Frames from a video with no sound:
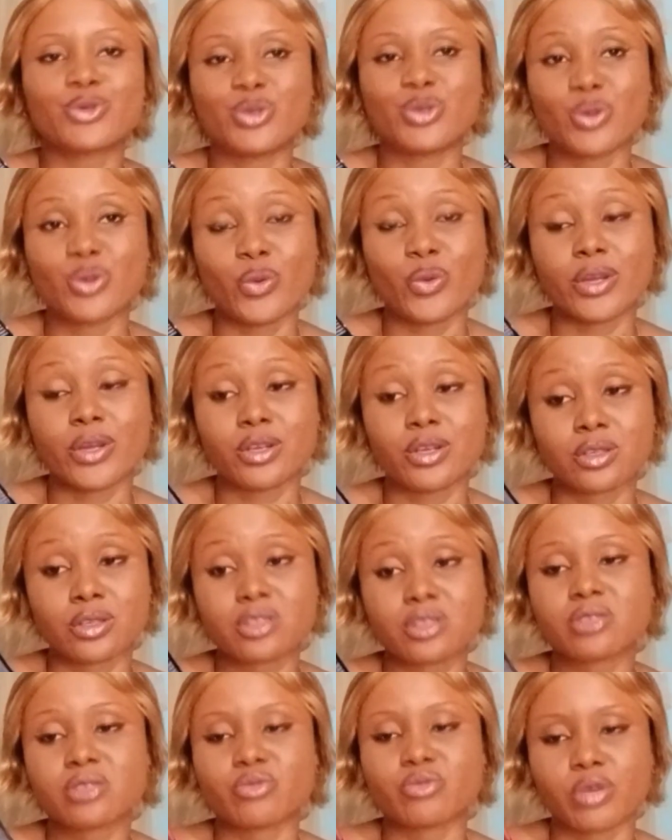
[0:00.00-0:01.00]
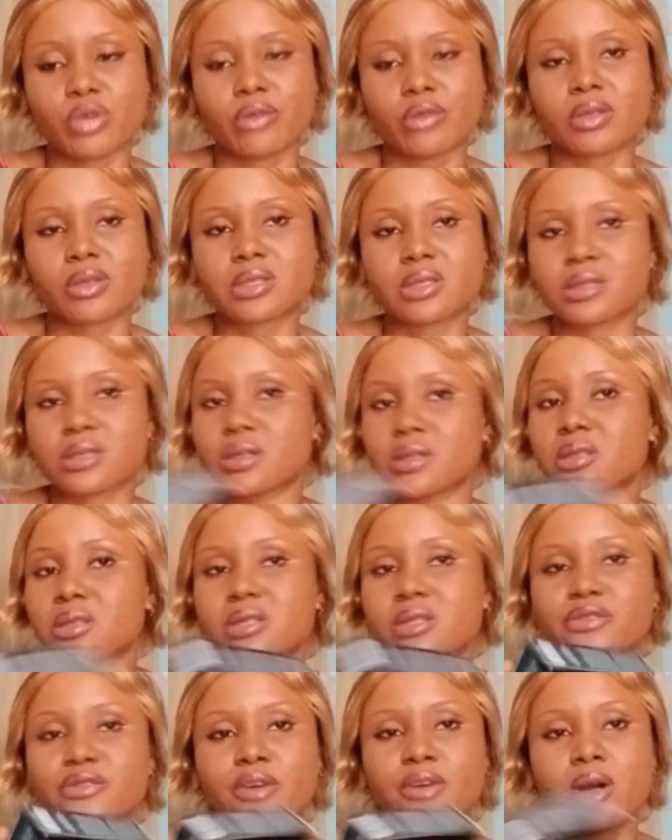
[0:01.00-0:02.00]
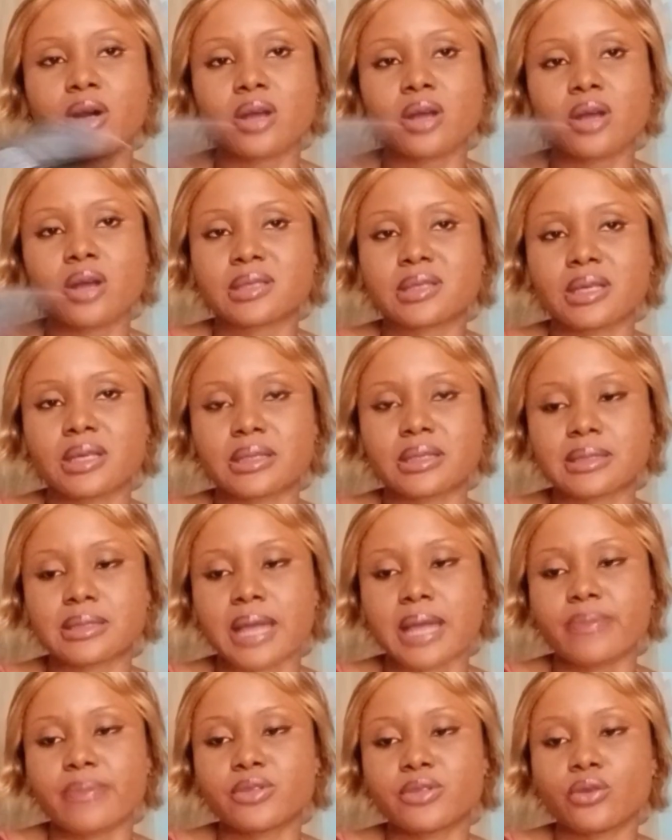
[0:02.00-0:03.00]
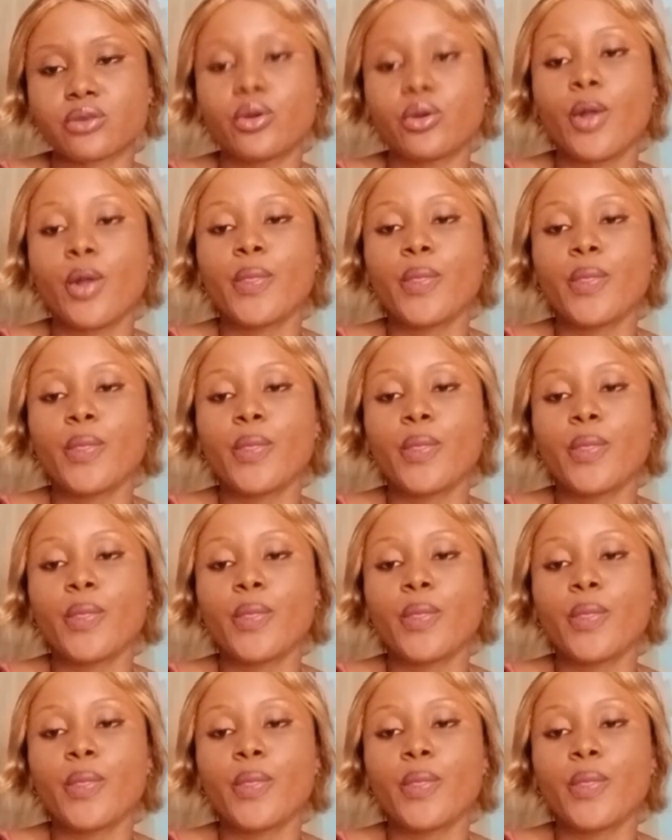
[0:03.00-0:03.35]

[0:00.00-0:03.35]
You will not regret it. It is for all skin types, so